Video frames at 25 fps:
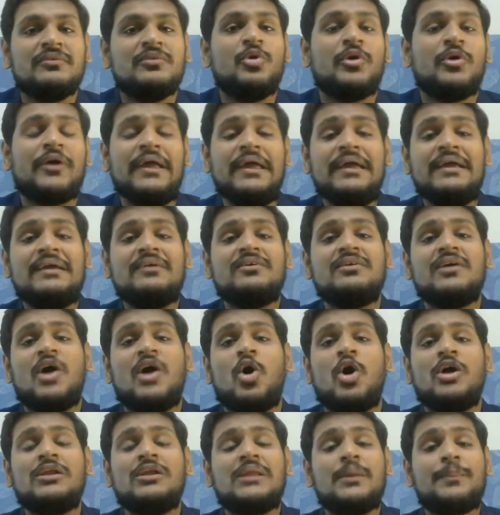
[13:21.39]
okay
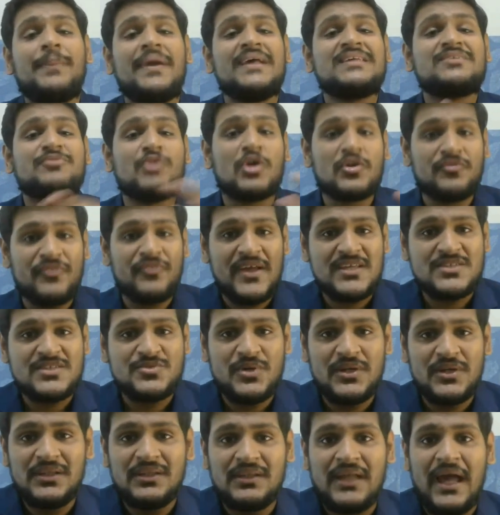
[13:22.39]
all the best for phase
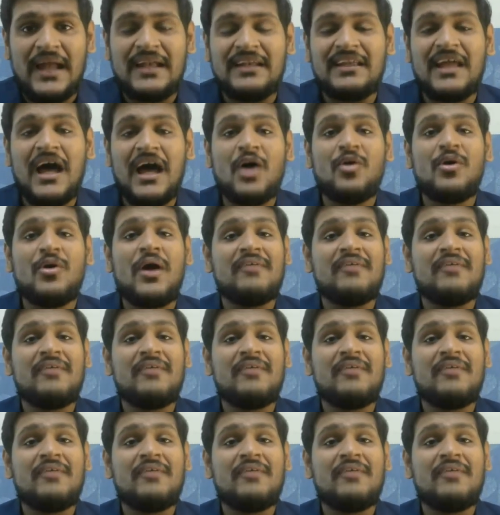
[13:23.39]
1 and now